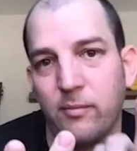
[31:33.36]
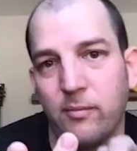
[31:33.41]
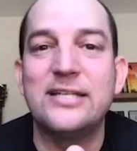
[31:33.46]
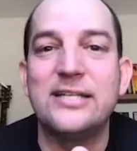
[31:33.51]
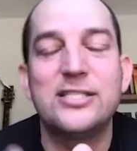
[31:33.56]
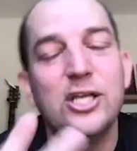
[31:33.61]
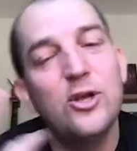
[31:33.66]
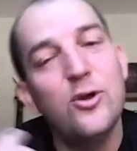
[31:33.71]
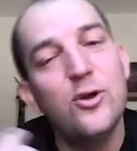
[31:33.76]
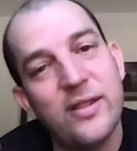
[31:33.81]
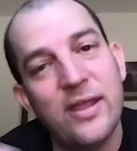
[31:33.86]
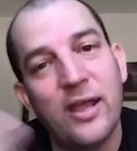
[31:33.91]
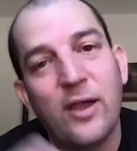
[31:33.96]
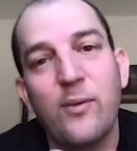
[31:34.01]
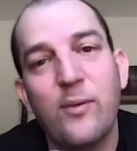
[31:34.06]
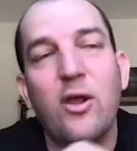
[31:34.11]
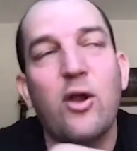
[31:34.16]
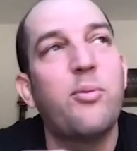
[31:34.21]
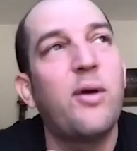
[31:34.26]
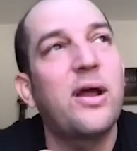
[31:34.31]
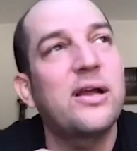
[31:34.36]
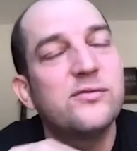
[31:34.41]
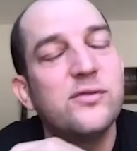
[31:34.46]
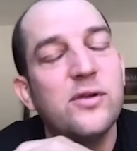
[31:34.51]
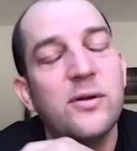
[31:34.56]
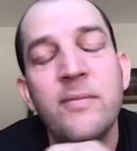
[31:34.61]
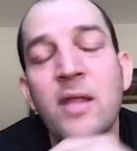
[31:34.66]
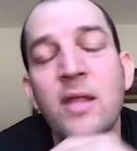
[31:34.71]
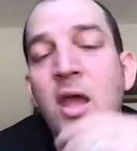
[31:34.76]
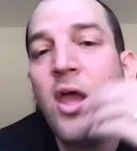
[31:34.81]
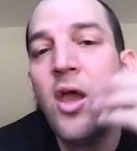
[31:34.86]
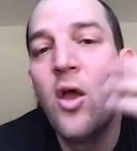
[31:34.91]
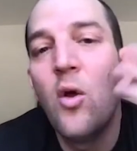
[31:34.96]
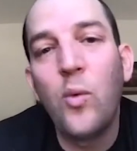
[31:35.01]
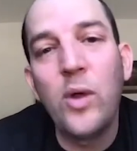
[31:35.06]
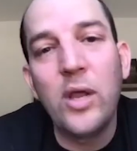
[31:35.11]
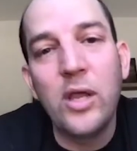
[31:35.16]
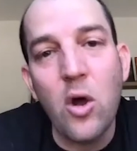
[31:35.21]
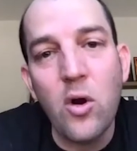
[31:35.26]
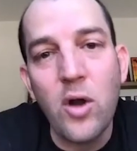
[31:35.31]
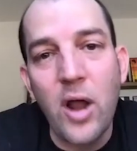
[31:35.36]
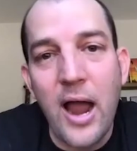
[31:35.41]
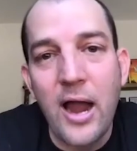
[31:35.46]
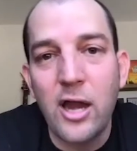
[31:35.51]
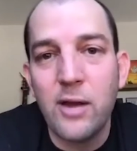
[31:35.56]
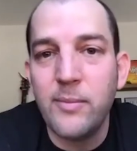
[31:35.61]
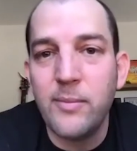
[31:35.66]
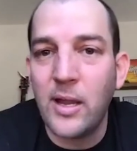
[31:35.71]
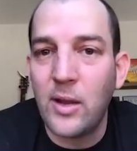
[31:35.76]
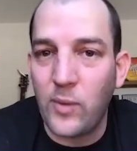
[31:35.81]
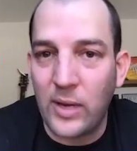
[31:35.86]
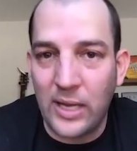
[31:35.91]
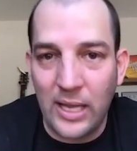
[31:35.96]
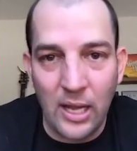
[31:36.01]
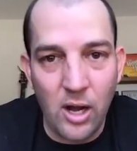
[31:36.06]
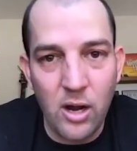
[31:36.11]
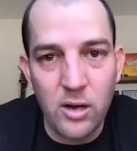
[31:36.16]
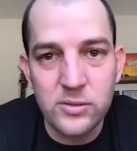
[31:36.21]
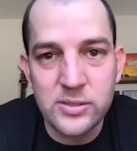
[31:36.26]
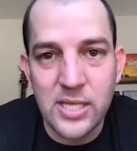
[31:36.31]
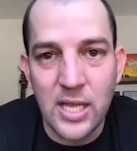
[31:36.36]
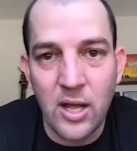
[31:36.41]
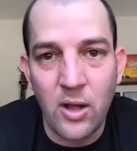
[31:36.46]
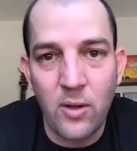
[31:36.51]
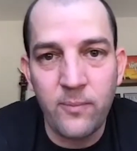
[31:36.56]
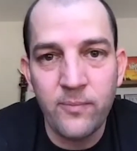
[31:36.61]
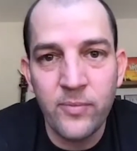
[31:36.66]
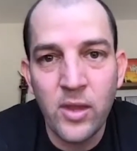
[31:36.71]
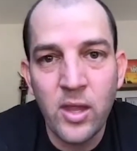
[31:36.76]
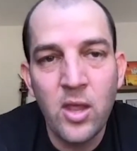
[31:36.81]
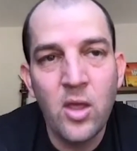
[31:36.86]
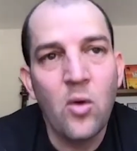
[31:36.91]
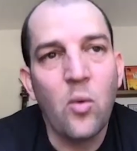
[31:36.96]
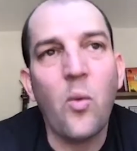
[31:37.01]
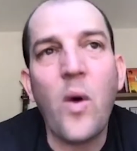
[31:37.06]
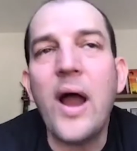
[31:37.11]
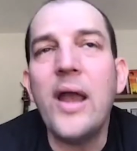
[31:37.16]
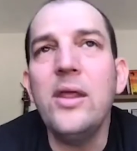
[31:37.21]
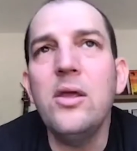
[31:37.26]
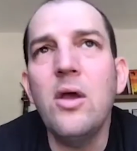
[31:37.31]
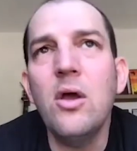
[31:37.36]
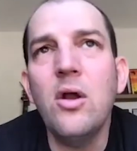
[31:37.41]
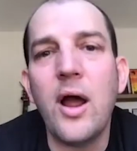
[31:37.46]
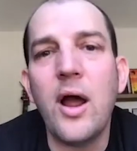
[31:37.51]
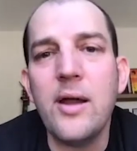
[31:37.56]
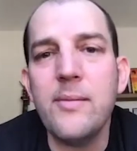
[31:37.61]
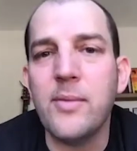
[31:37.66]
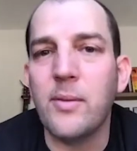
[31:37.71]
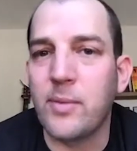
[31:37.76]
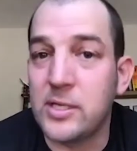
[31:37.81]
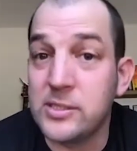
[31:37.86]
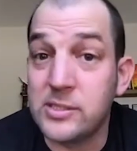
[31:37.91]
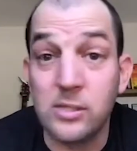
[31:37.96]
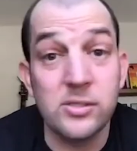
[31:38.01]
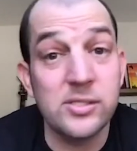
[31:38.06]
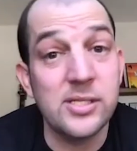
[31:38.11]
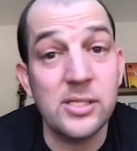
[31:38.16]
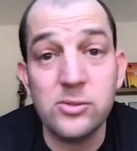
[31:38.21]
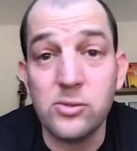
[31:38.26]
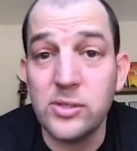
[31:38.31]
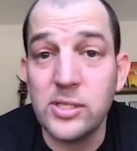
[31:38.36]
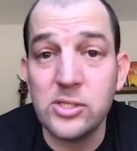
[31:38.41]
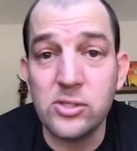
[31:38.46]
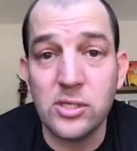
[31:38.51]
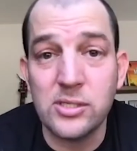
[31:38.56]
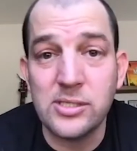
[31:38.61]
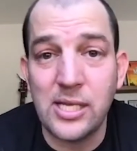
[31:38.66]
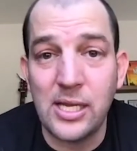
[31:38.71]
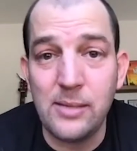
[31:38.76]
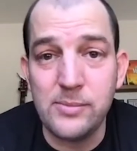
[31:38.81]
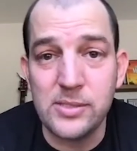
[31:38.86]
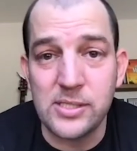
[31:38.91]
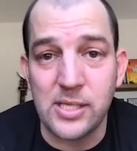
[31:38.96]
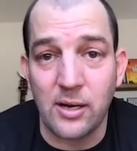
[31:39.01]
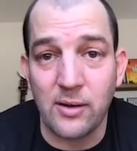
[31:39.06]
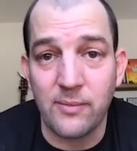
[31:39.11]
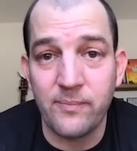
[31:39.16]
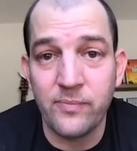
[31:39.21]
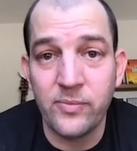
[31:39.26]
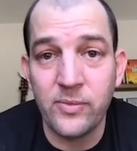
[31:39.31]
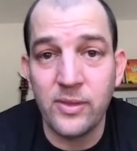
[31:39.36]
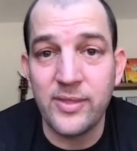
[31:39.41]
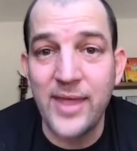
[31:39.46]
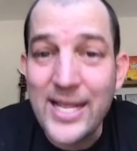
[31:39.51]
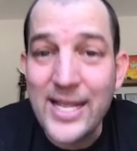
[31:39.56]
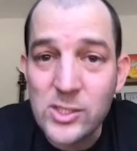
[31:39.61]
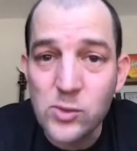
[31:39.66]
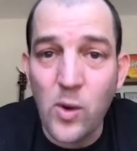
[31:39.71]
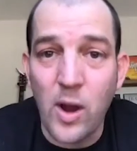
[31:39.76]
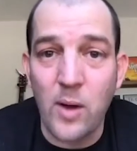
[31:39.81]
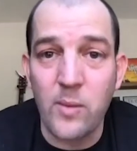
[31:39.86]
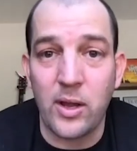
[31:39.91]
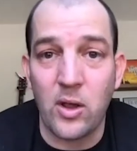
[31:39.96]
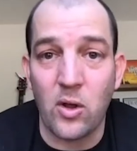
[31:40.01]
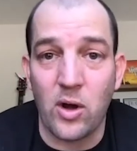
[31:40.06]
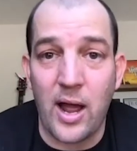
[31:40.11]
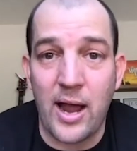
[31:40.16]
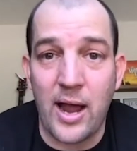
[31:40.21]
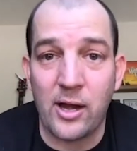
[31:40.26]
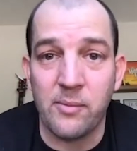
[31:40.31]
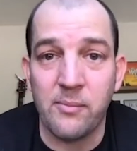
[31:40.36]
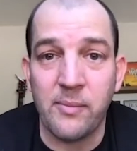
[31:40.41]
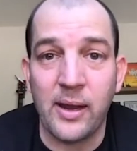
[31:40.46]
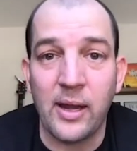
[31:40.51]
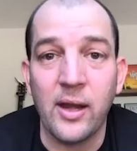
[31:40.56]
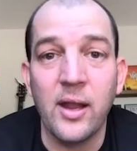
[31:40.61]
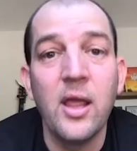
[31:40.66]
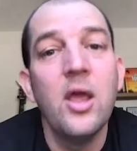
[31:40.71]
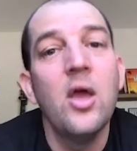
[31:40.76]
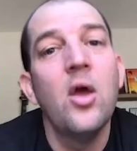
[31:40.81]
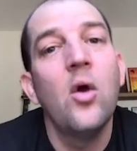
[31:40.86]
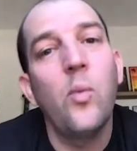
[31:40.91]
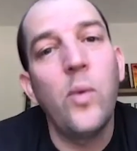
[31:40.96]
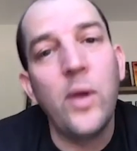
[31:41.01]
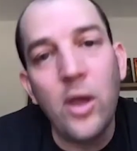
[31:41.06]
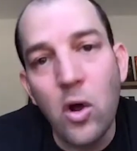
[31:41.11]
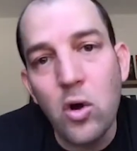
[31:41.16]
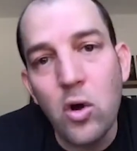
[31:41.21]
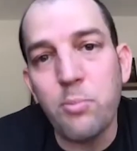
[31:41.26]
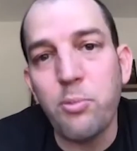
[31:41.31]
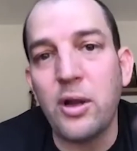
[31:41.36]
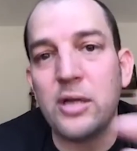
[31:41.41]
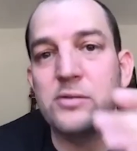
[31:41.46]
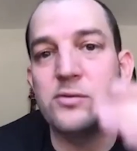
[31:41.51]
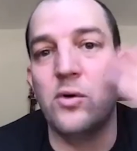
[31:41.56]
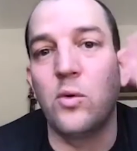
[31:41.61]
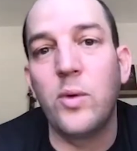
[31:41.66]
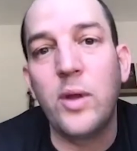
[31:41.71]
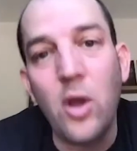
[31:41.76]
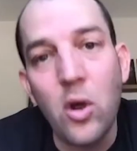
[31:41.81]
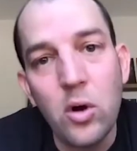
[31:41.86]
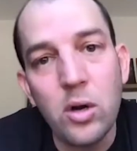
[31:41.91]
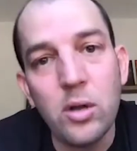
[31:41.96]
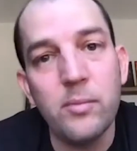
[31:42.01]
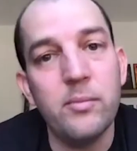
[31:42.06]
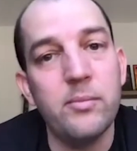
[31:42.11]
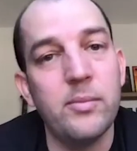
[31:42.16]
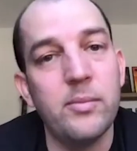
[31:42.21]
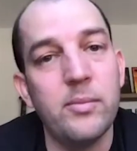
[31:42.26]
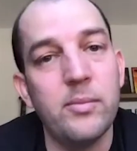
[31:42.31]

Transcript: 2, and then we go to Brecksville. We go to Ironman. We get a hotel. Why do you go to Ironman? Because there's Central District teams there. Mm-hmm. That's why we go to Ironman. We go to Brecksville. We go to